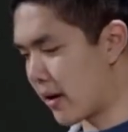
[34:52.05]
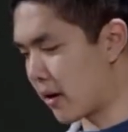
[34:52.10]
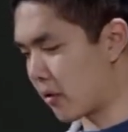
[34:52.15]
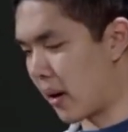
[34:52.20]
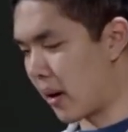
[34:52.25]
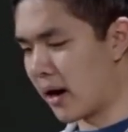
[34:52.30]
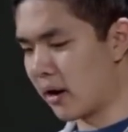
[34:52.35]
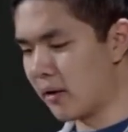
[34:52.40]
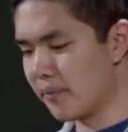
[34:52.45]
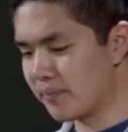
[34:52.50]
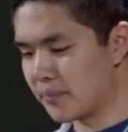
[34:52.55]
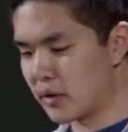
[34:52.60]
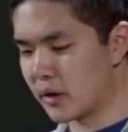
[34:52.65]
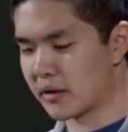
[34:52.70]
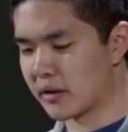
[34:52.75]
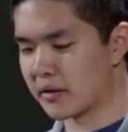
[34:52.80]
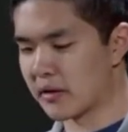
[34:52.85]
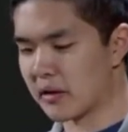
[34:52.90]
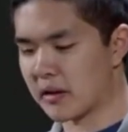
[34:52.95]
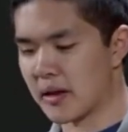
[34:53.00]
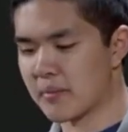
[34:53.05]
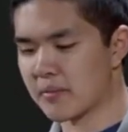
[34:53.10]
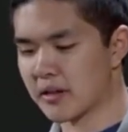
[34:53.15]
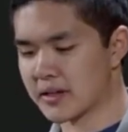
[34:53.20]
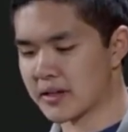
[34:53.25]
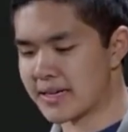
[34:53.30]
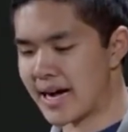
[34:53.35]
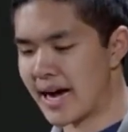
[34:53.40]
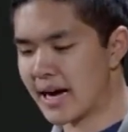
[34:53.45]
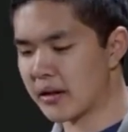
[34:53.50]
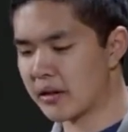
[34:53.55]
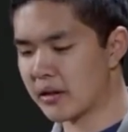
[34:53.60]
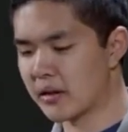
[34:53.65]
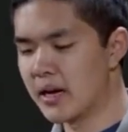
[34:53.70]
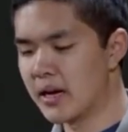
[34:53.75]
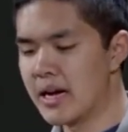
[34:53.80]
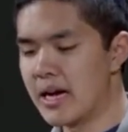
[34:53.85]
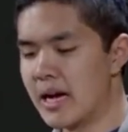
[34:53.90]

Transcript: as well, using the same syntax,